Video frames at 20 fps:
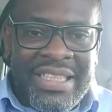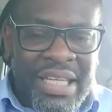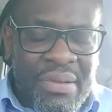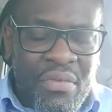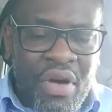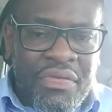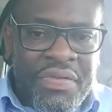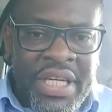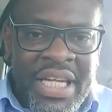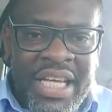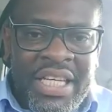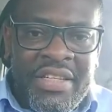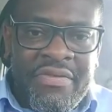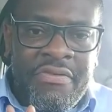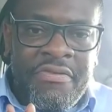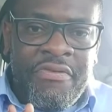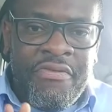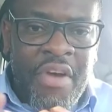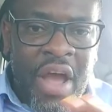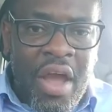Some of these
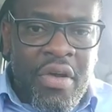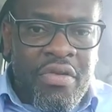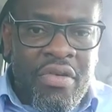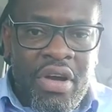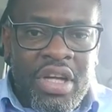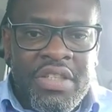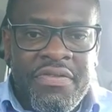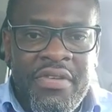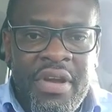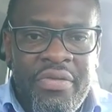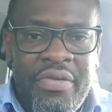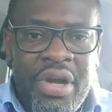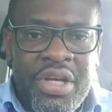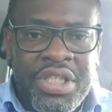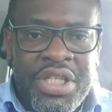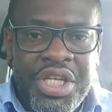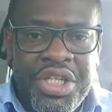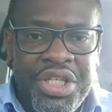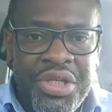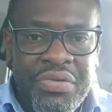
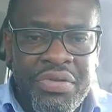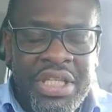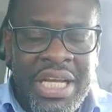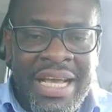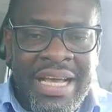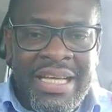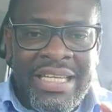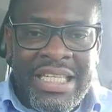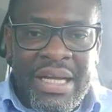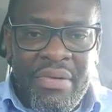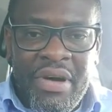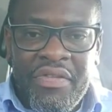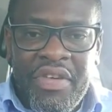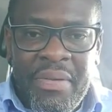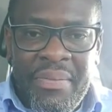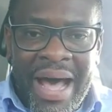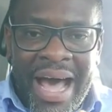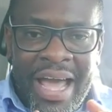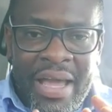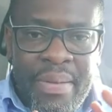various issues, some of
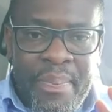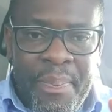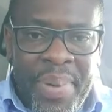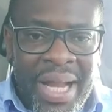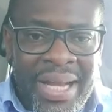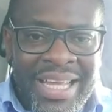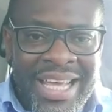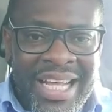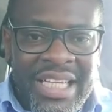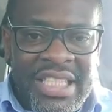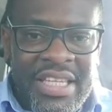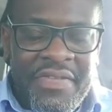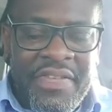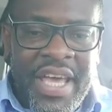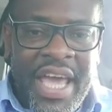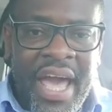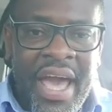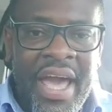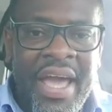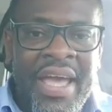them are in palliative
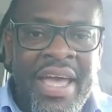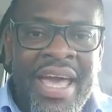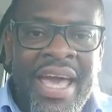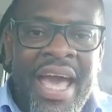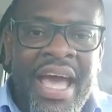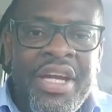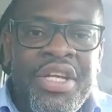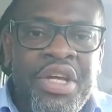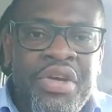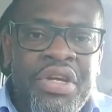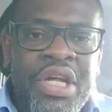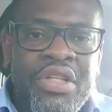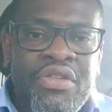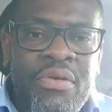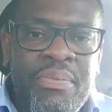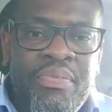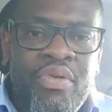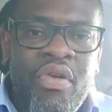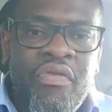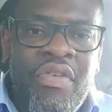care, and you need
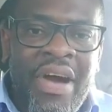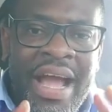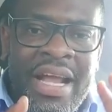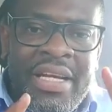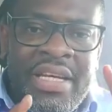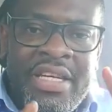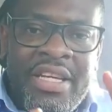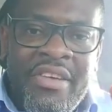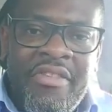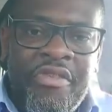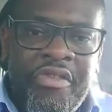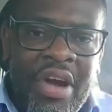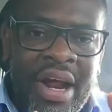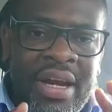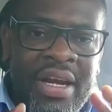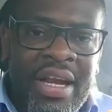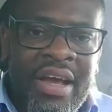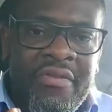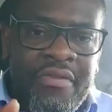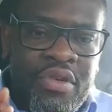to provide
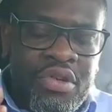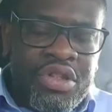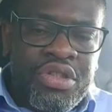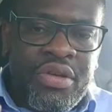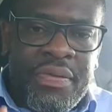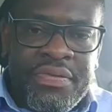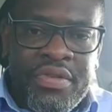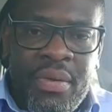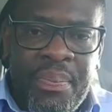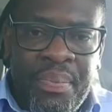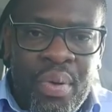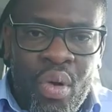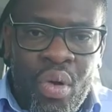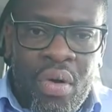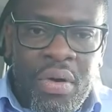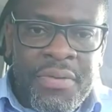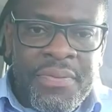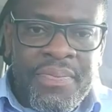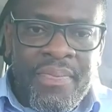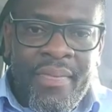different levels of
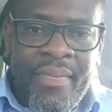support.